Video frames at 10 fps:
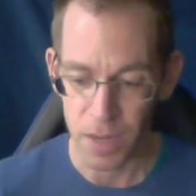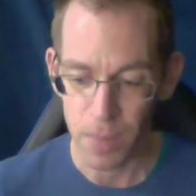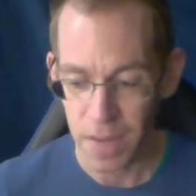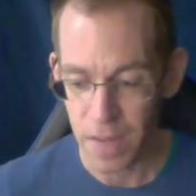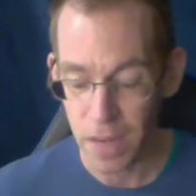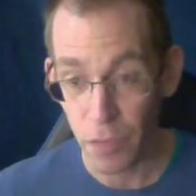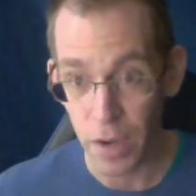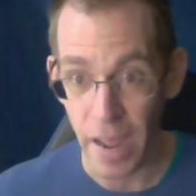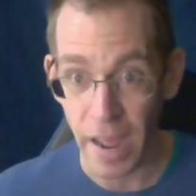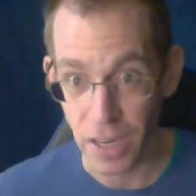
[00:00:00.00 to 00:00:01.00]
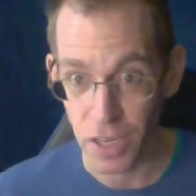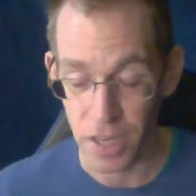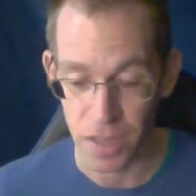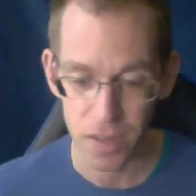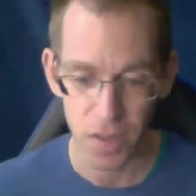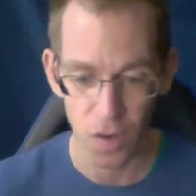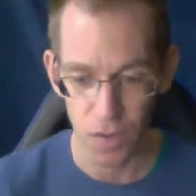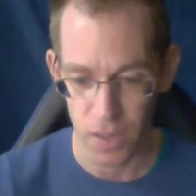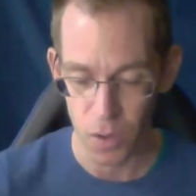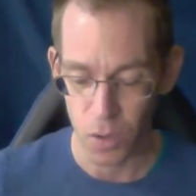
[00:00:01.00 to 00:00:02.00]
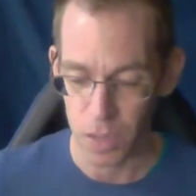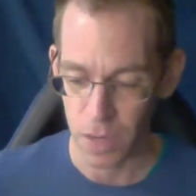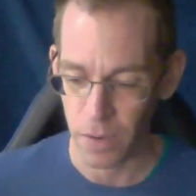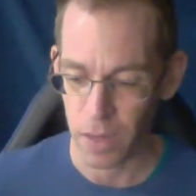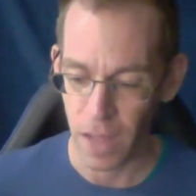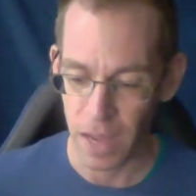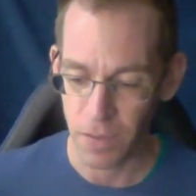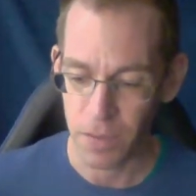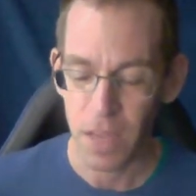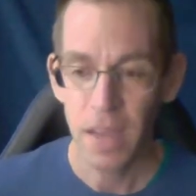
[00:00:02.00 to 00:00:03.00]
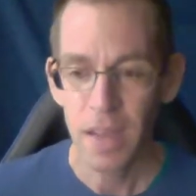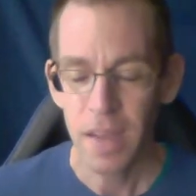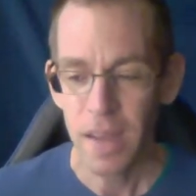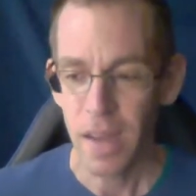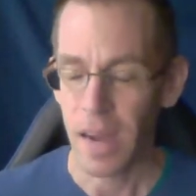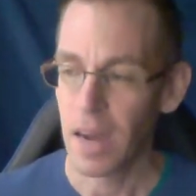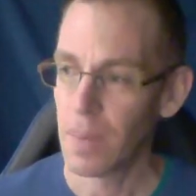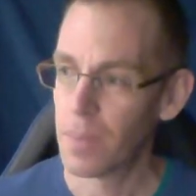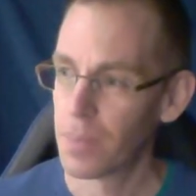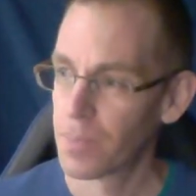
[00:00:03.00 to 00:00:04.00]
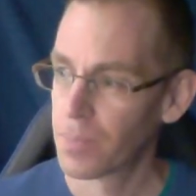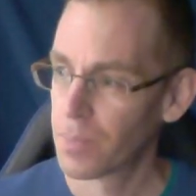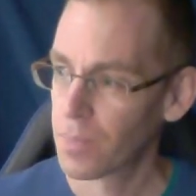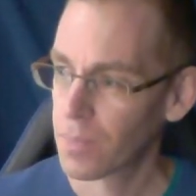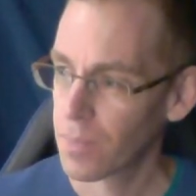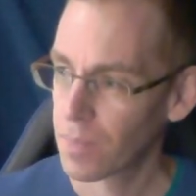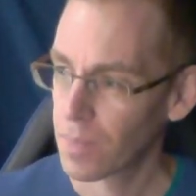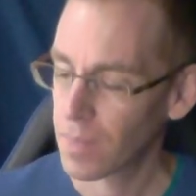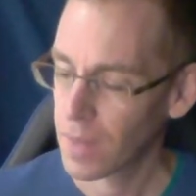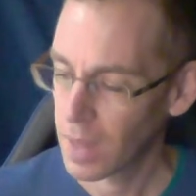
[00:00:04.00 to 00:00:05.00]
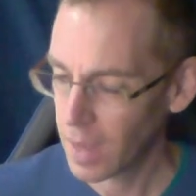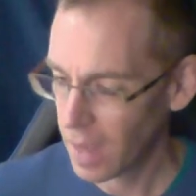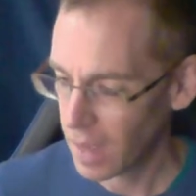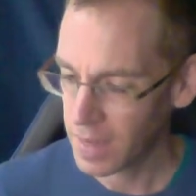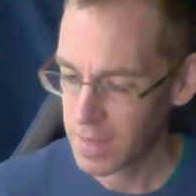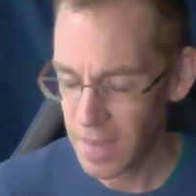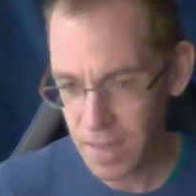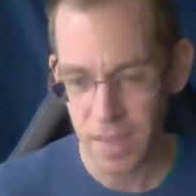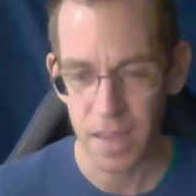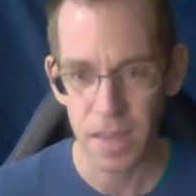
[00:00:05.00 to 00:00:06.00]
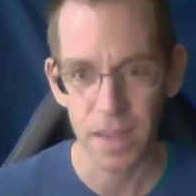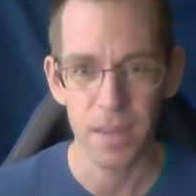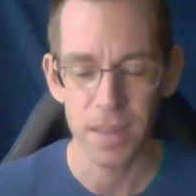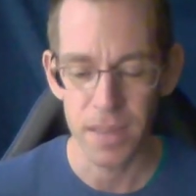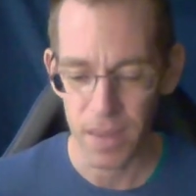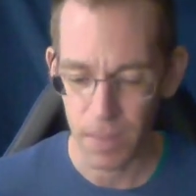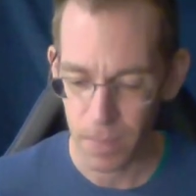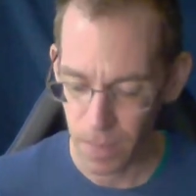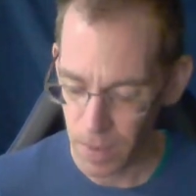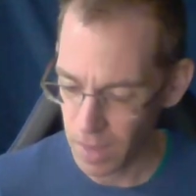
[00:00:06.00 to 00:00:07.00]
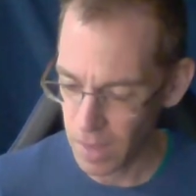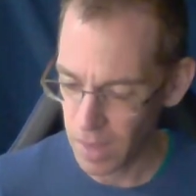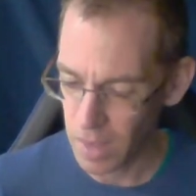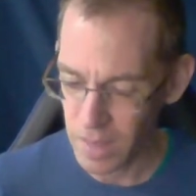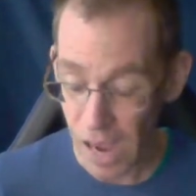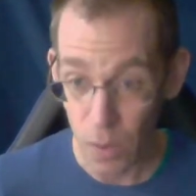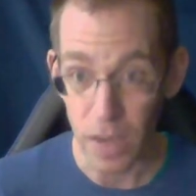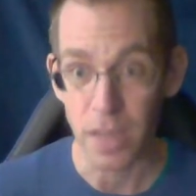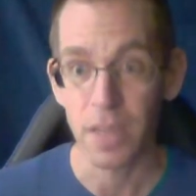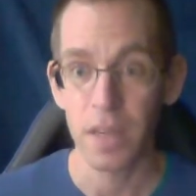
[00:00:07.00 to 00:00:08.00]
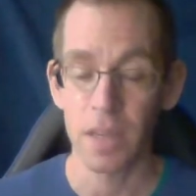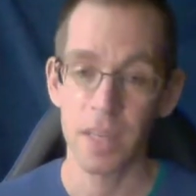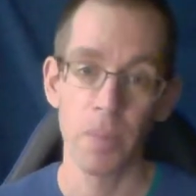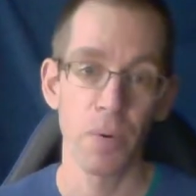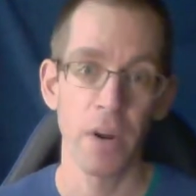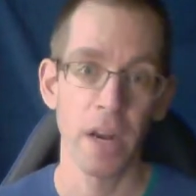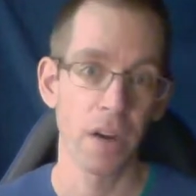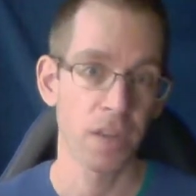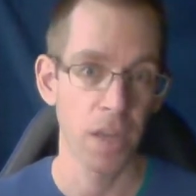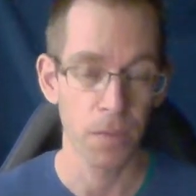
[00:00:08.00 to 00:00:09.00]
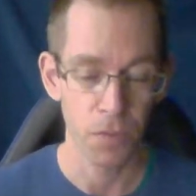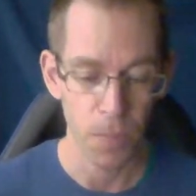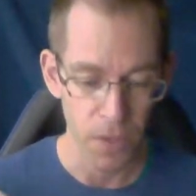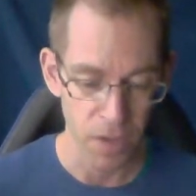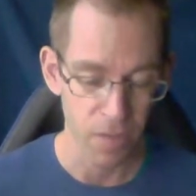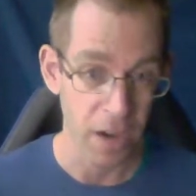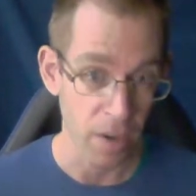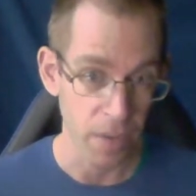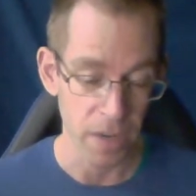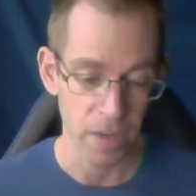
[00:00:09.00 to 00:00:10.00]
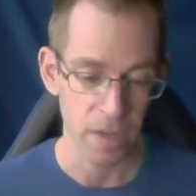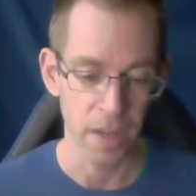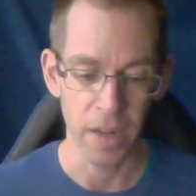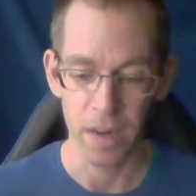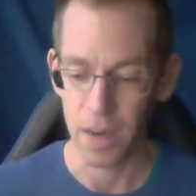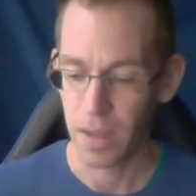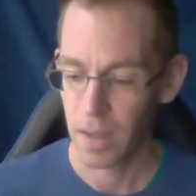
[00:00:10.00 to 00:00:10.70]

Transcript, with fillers: in many different actions over the course of our lives um, uh, it tends to uh, allow us to separate ourselves from the environment in